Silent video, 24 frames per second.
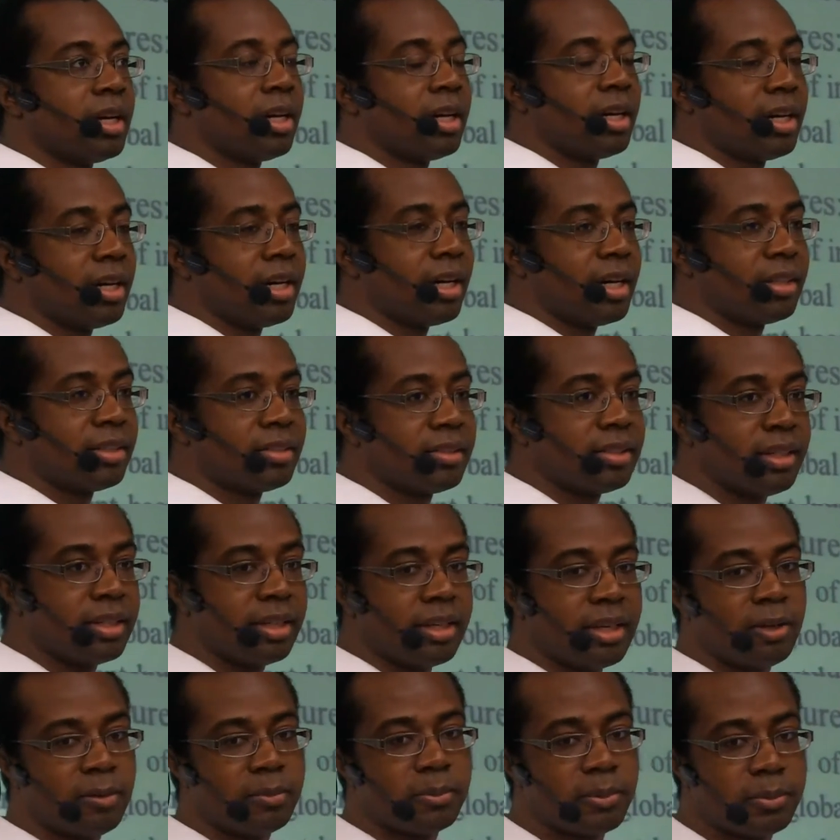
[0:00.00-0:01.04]
As it
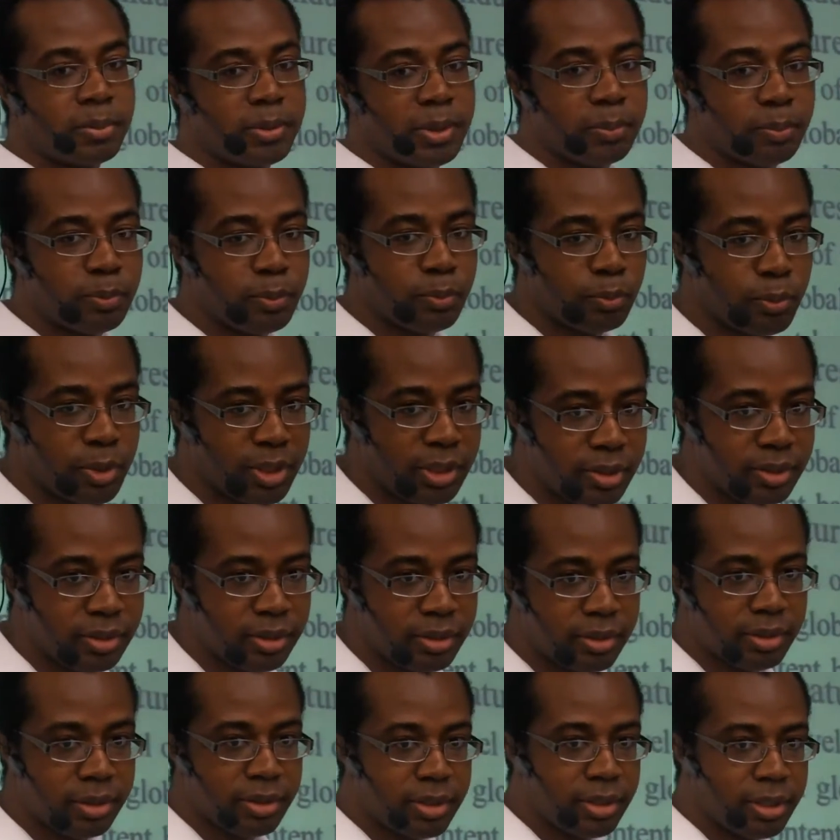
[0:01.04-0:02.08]
helps people with,
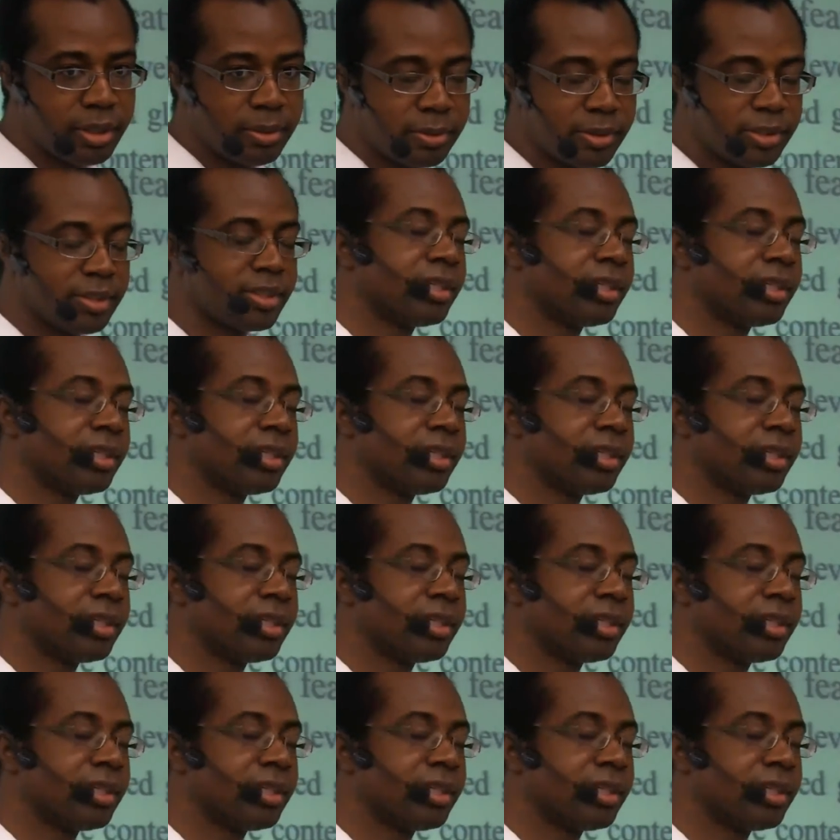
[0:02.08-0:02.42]
it's